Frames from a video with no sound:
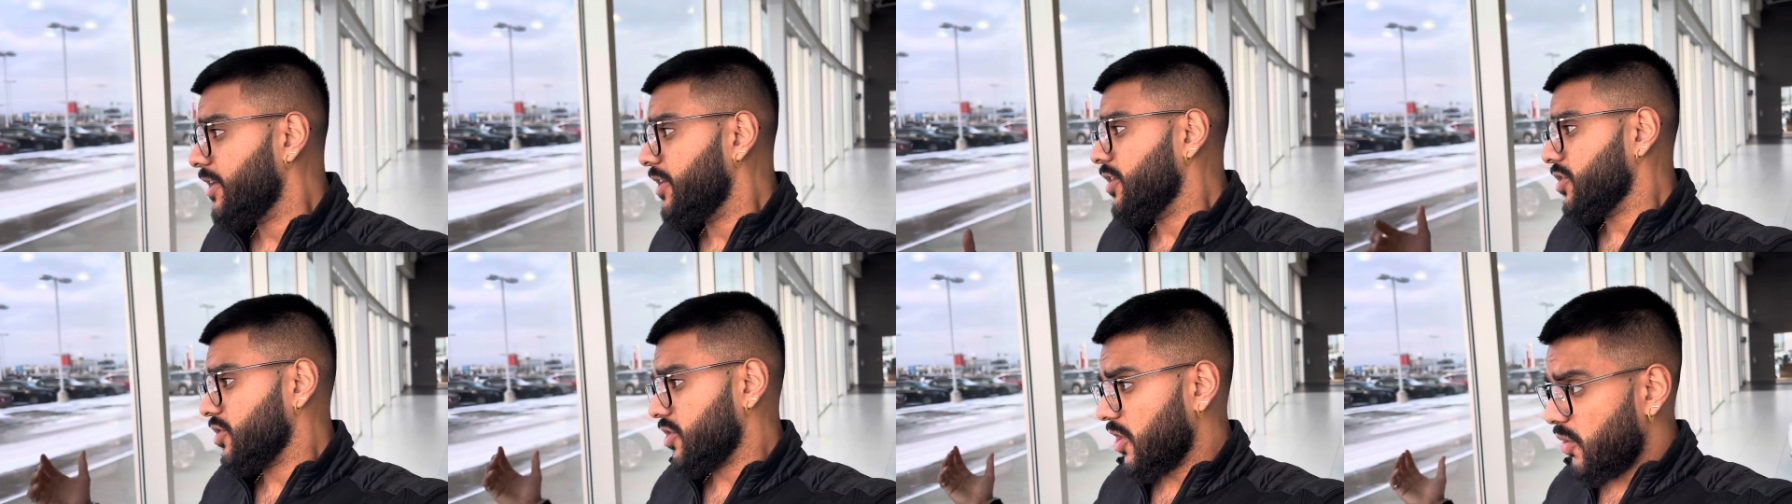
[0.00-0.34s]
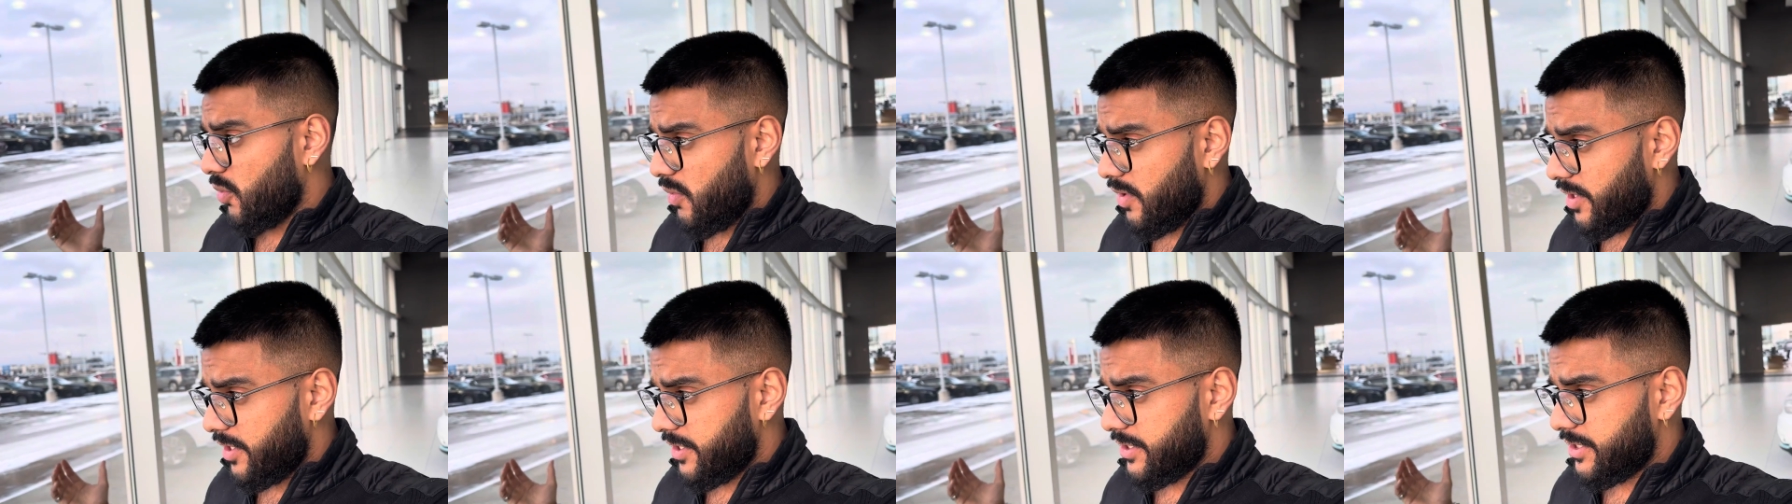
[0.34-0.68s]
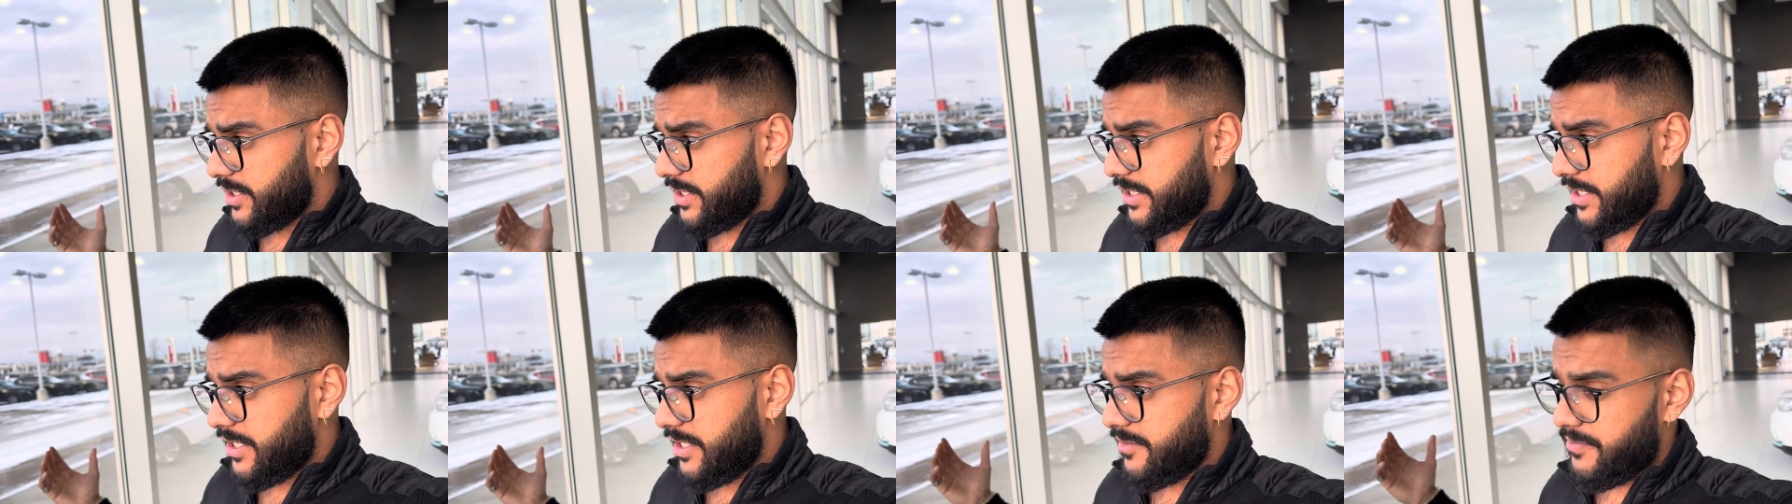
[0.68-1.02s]
So I wanted to
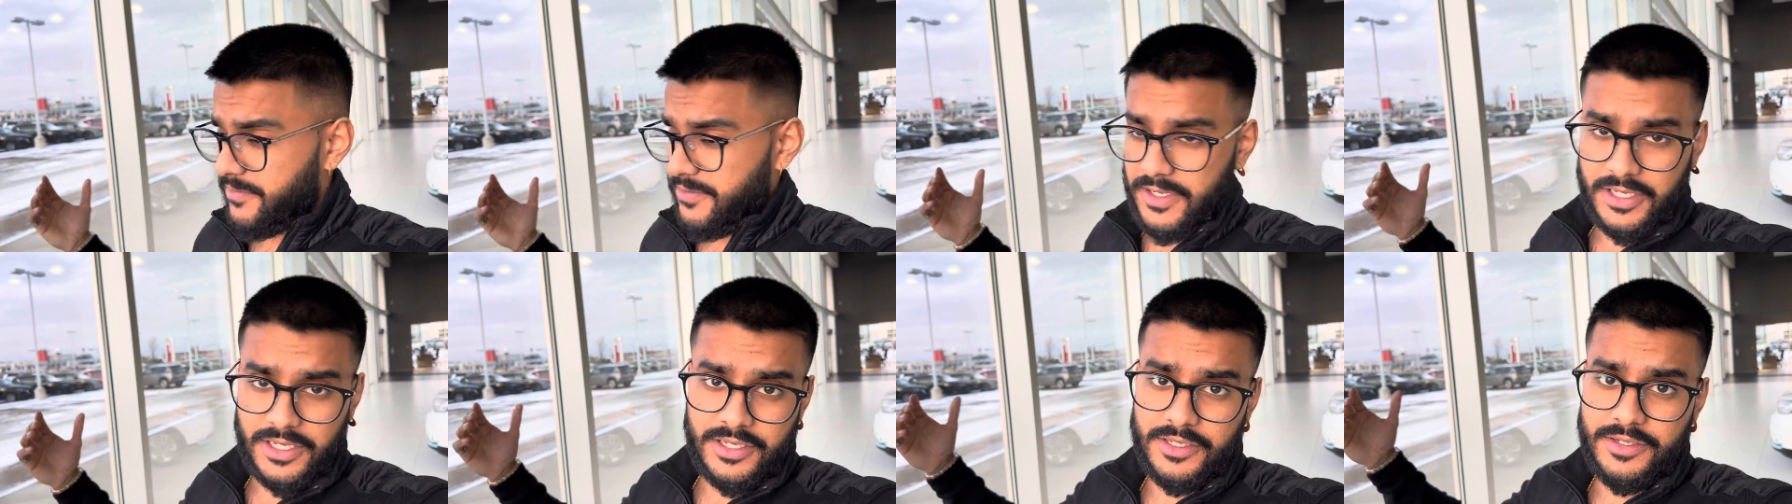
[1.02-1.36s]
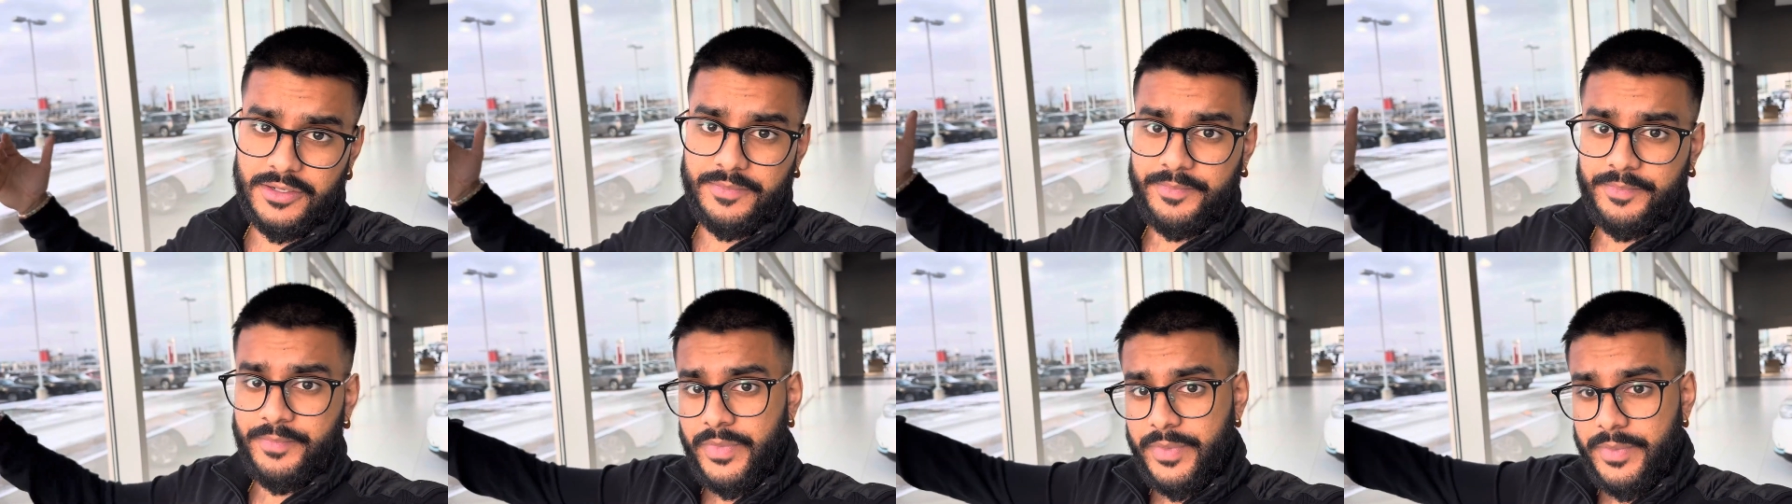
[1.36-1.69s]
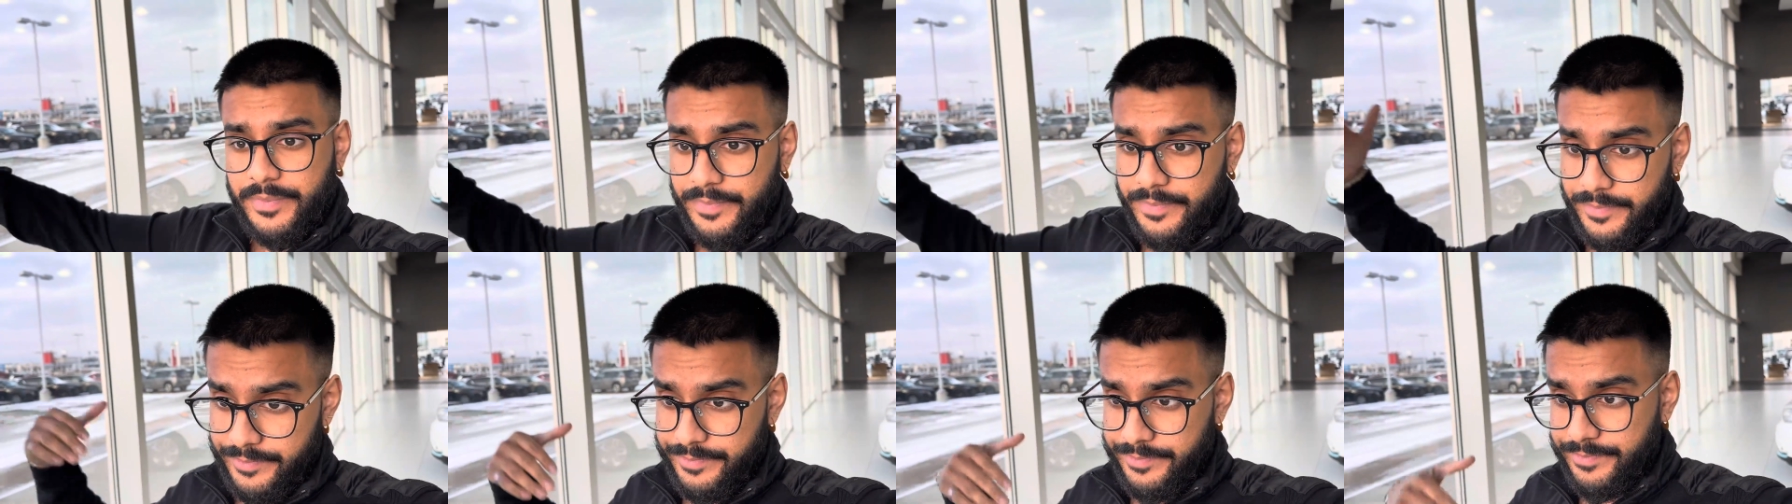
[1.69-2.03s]
see if I could
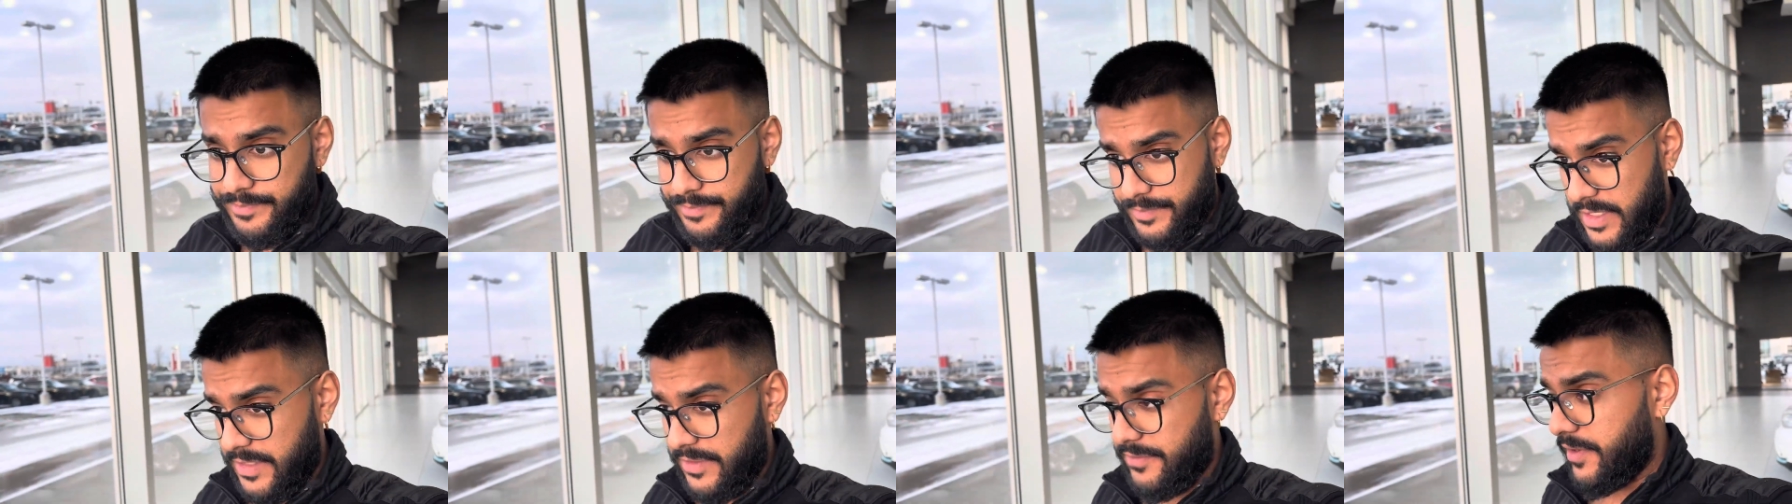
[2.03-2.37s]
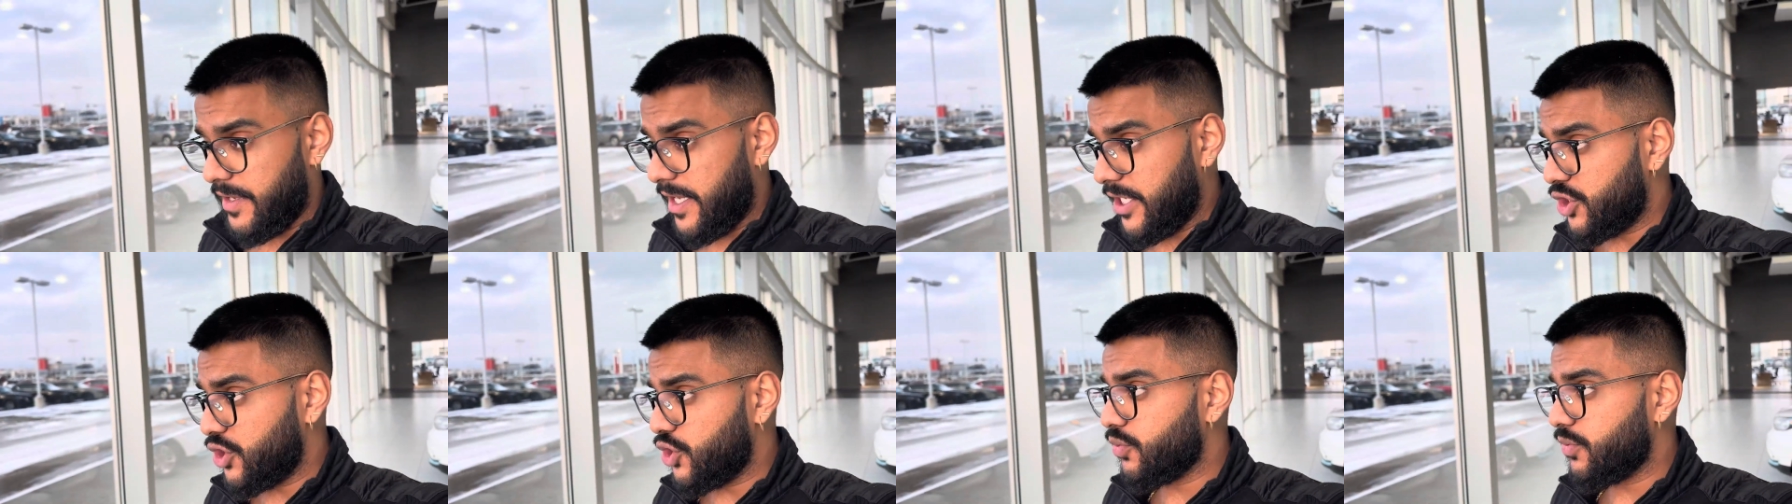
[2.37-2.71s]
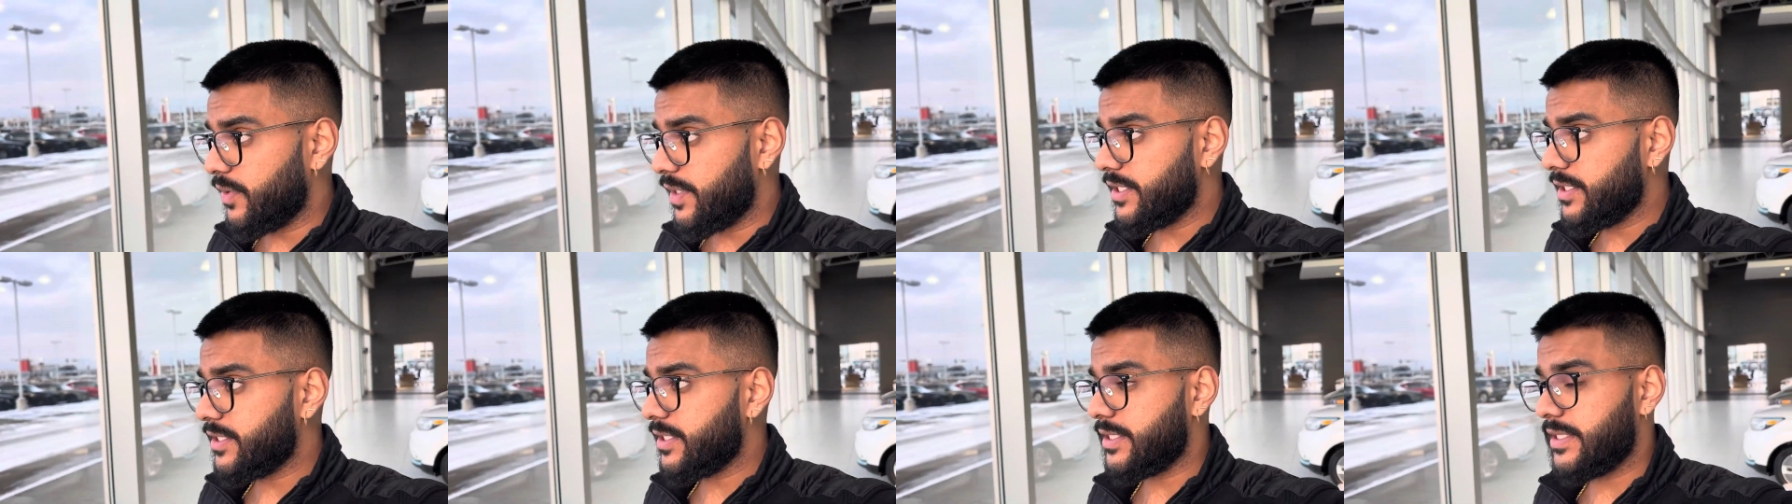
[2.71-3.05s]
invite you
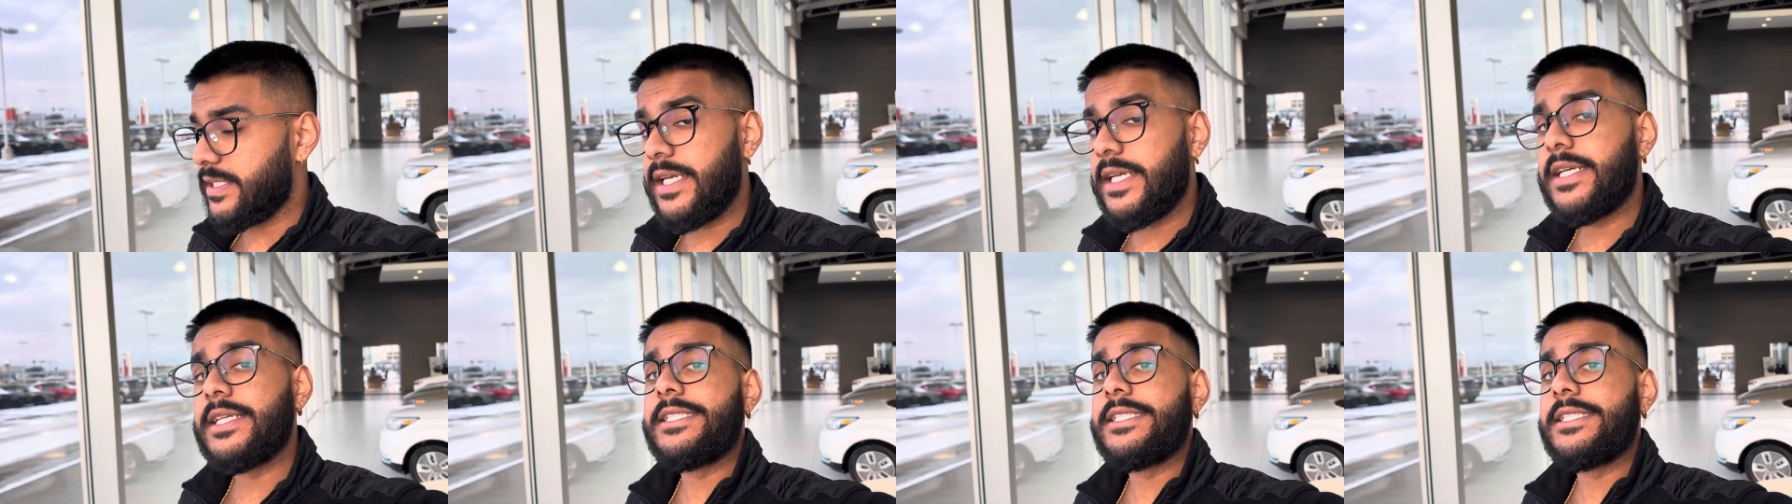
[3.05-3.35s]
in to take a